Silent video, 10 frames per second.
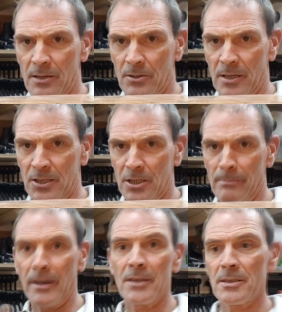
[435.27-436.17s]
I could actually
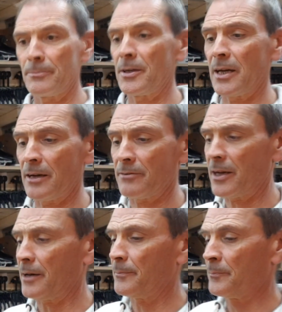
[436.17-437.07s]
make something out of
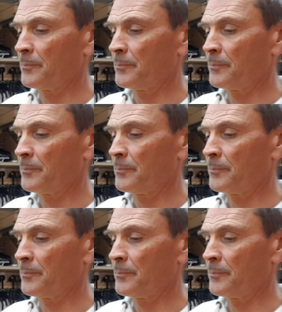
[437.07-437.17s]
that.